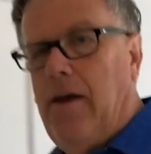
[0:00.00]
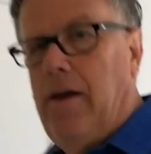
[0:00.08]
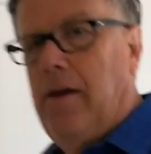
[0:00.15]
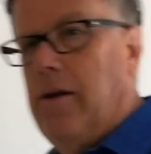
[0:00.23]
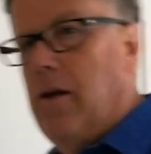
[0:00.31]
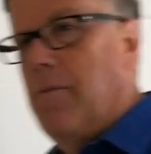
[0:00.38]

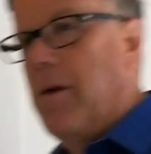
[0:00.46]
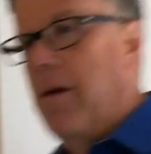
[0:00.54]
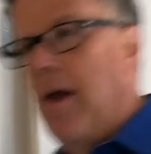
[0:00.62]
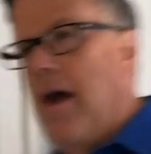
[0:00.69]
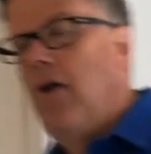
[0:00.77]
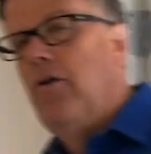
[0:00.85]
Coming
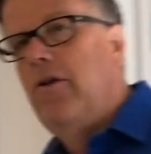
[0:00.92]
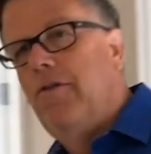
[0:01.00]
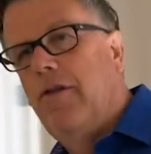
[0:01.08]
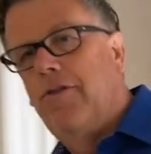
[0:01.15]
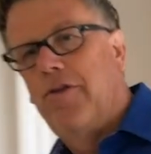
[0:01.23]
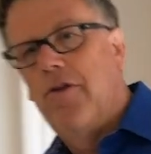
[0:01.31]
out of the
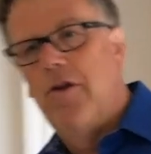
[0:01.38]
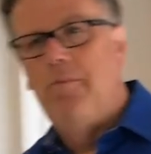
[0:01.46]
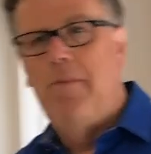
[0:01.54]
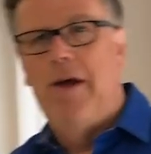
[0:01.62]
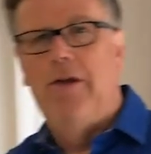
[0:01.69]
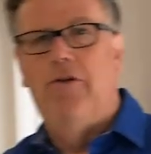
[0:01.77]
third
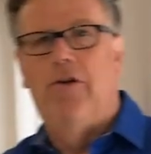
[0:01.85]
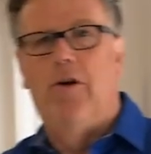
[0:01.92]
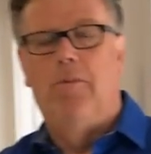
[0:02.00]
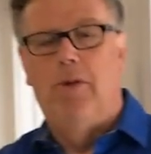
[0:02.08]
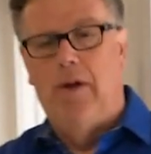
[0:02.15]
bedroom,